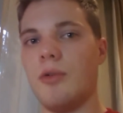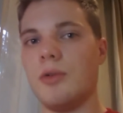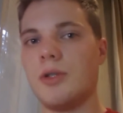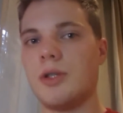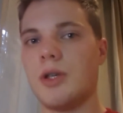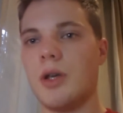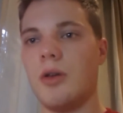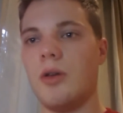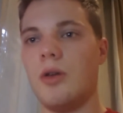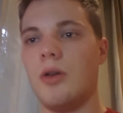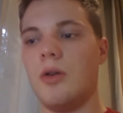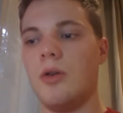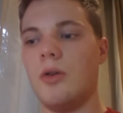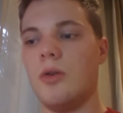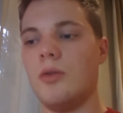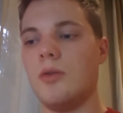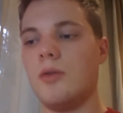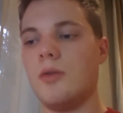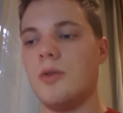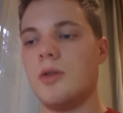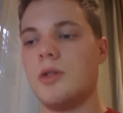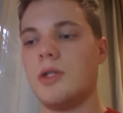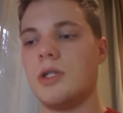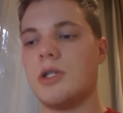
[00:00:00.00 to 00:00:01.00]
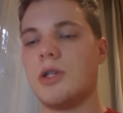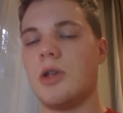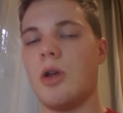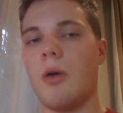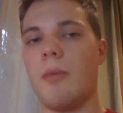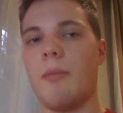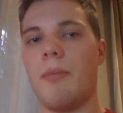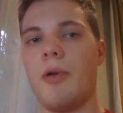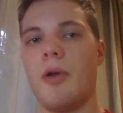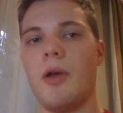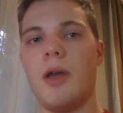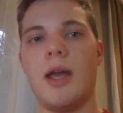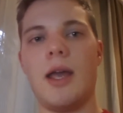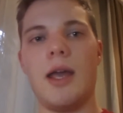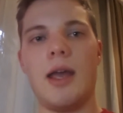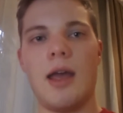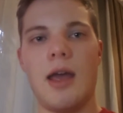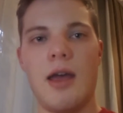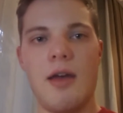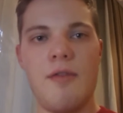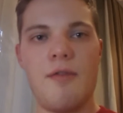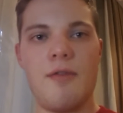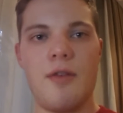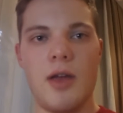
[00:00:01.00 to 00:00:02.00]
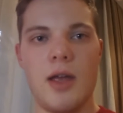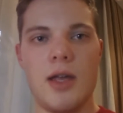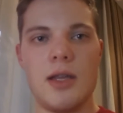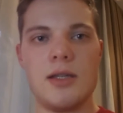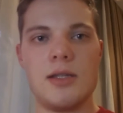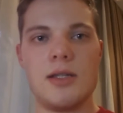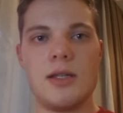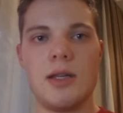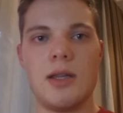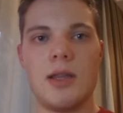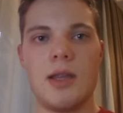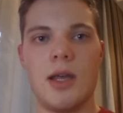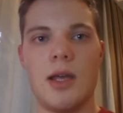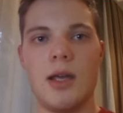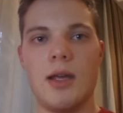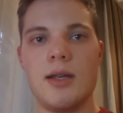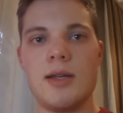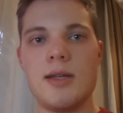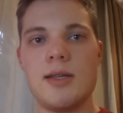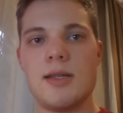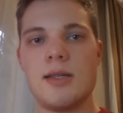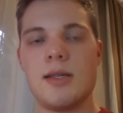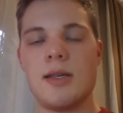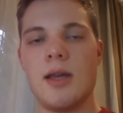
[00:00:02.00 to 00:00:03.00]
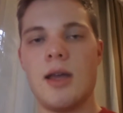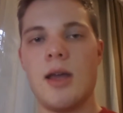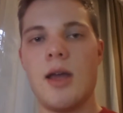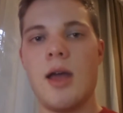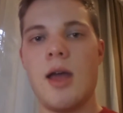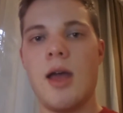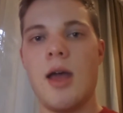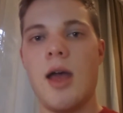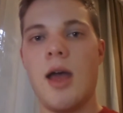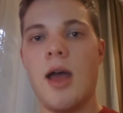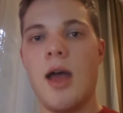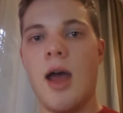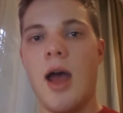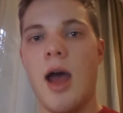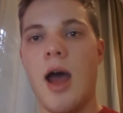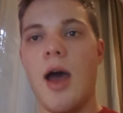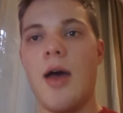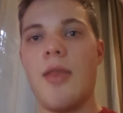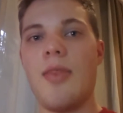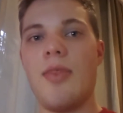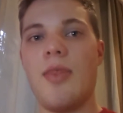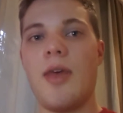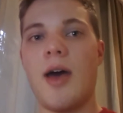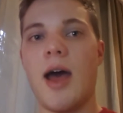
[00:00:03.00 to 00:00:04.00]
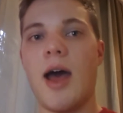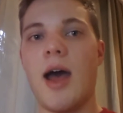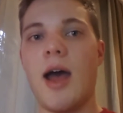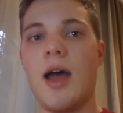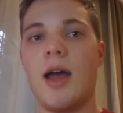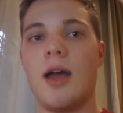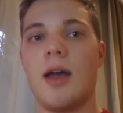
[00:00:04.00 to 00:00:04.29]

so you stop putting effort into things, and that